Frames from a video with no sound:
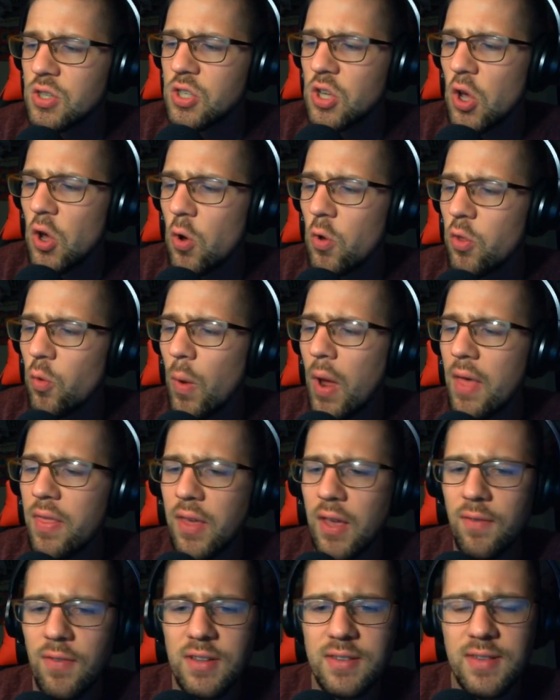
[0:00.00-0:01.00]
So the way
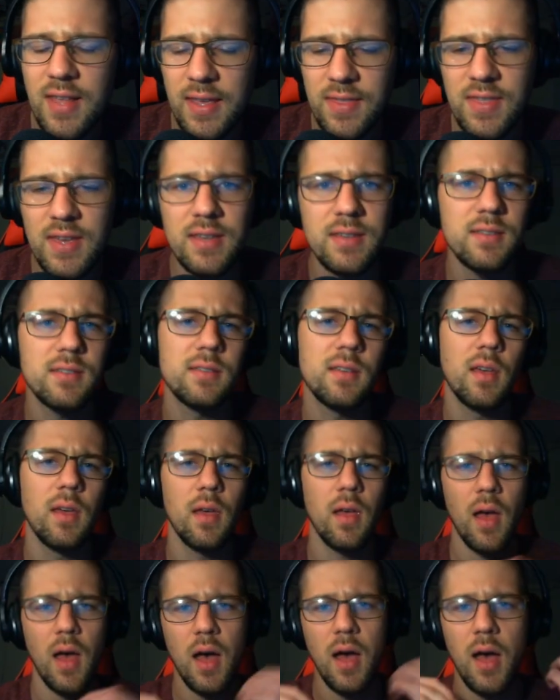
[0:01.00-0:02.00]
I think of it's like this.
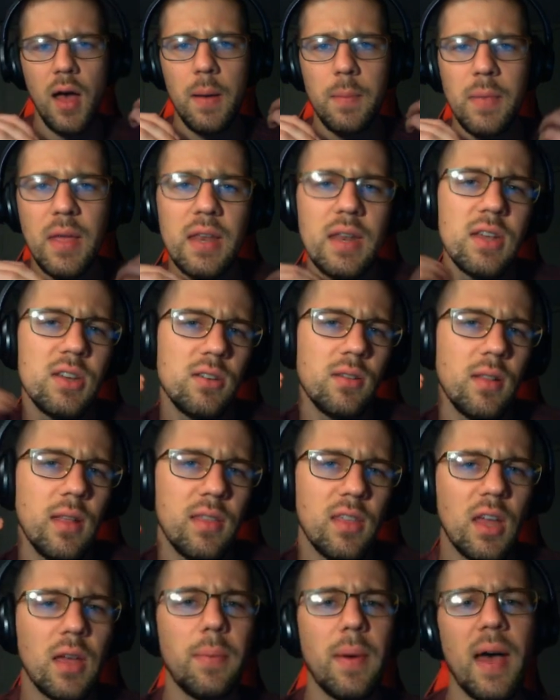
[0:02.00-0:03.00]
Um,
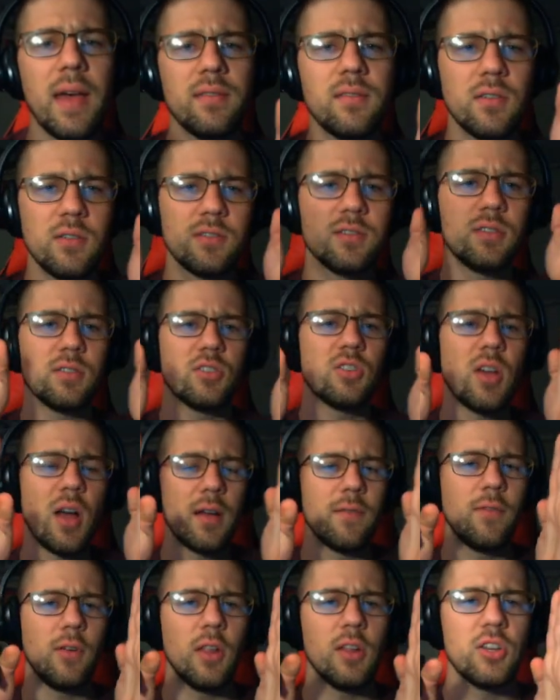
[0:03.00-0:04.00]
initially, the capacitor is
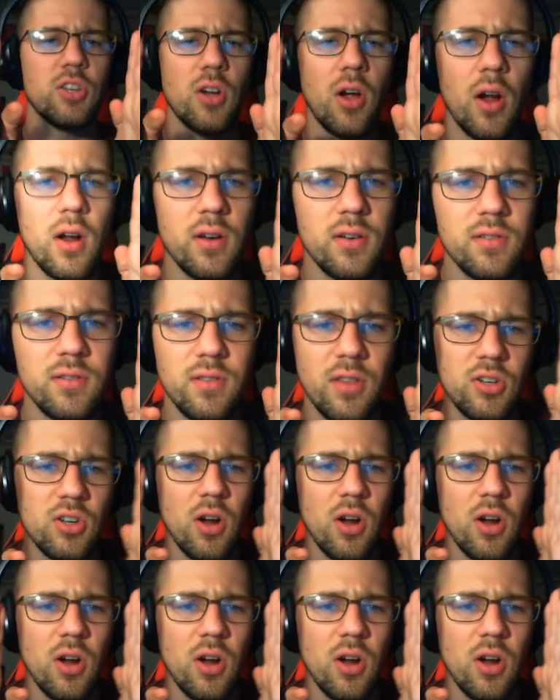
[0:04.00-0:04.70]
chock full of charge.